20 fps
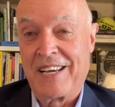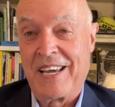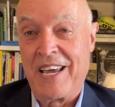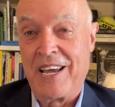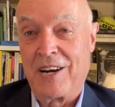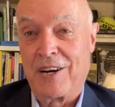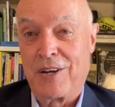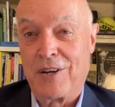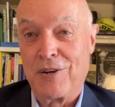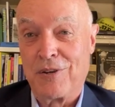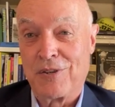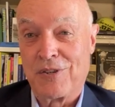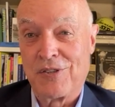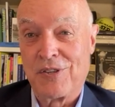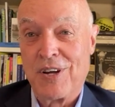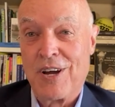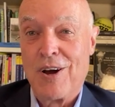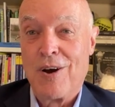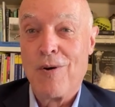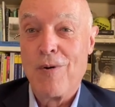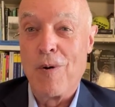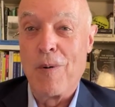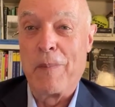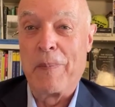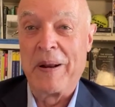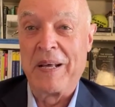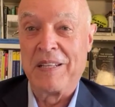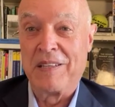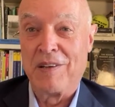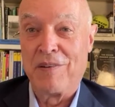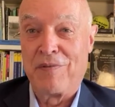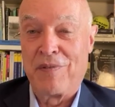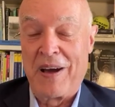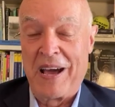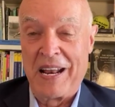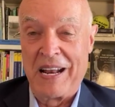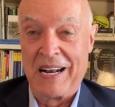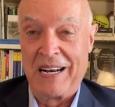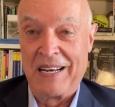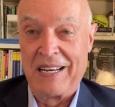Kyrgios who played the
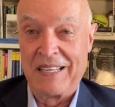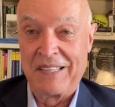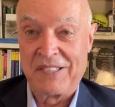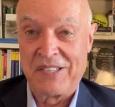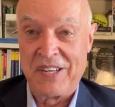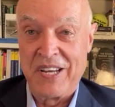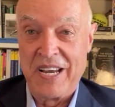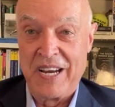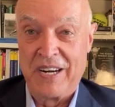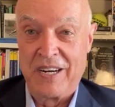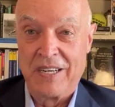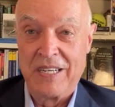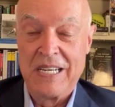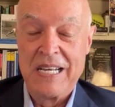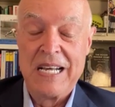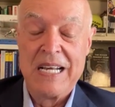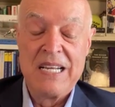final last year.